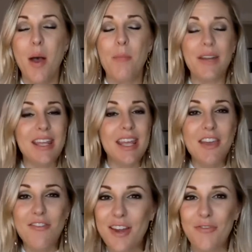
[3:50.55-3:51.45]
But
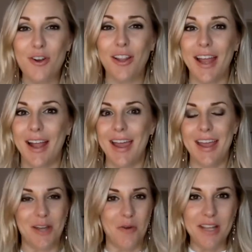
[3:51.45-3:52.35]
even if you're like, I
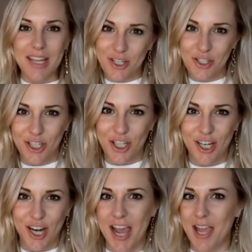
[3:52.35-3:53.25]
don't eat sugar,
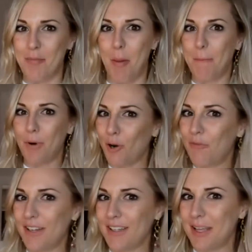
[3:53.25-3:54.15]
I am a
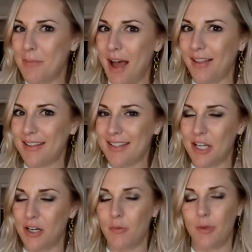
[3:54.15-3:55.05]
perfectly balanced
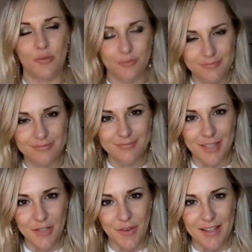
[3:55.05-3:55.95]
eater, which,
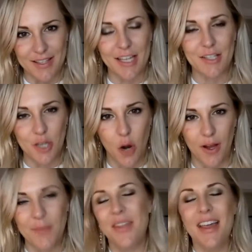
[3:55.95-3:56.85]
let's face it, is no one.